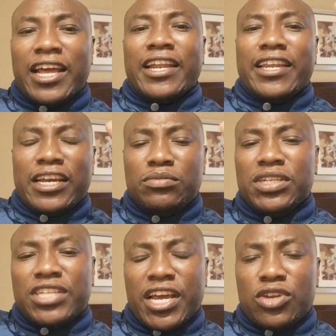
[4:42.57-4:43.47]
let me
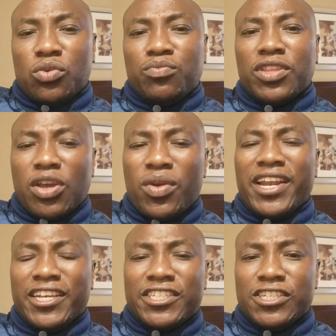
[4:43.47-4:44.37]
tell you, they will
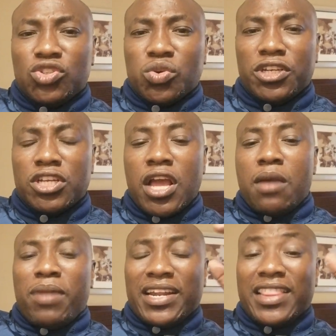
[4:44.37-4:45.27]
listen to it.
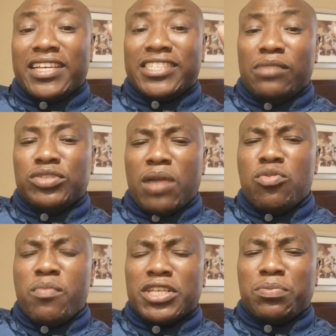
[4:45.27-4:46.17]
But at the same time,
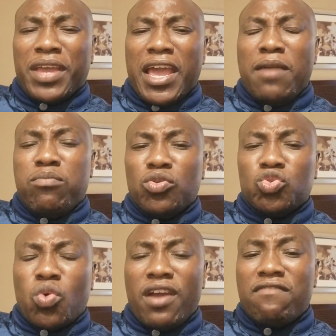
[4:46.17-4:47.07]
you must be able
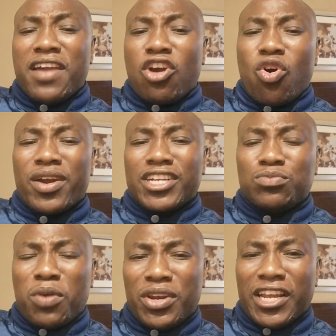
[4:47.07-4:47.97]
to have a
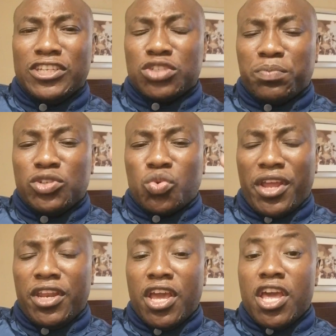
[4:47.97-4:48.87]
correspondence
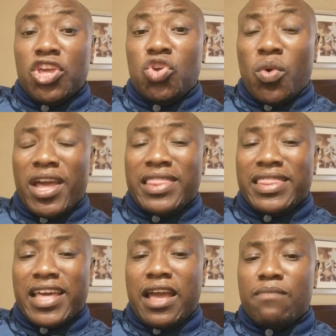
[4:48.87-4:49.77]
between you
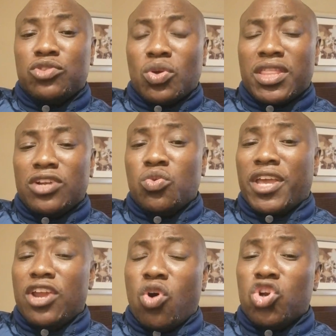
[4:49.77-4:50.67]
and them so that you
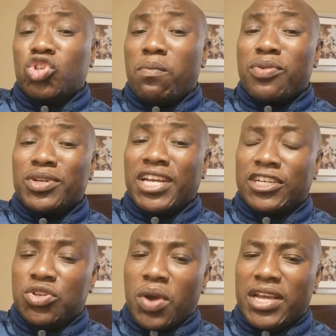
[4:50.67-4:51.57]
can also
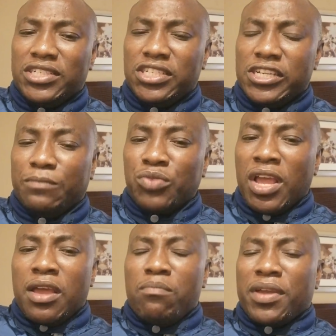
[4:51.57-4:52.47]
protect your idea.
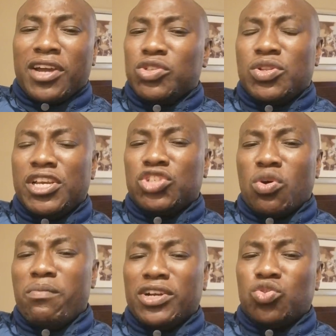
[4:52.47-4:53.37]
Because there's
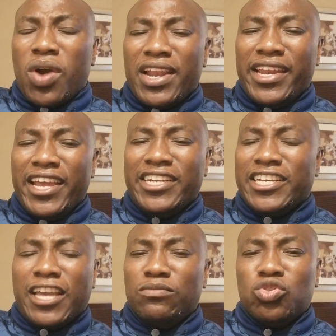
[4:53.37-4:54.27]
so much. One lady
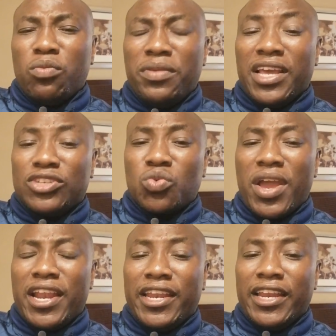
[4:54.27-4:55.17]
came to me as
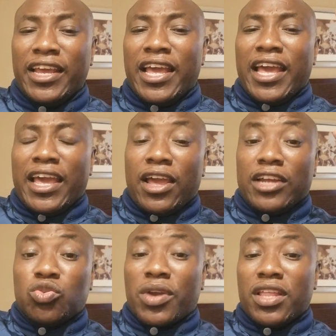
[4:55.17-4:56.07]
well, uh,
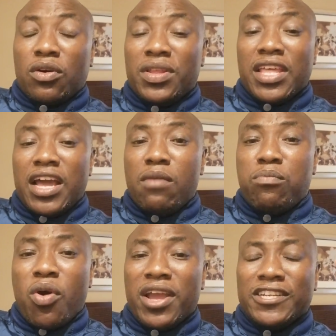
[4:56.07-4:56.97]
together with a young
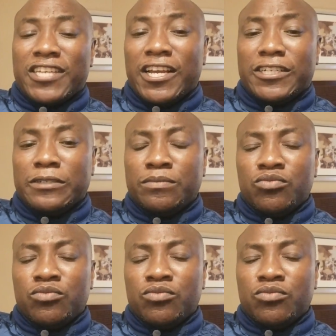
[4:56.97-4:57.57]
boy, and said,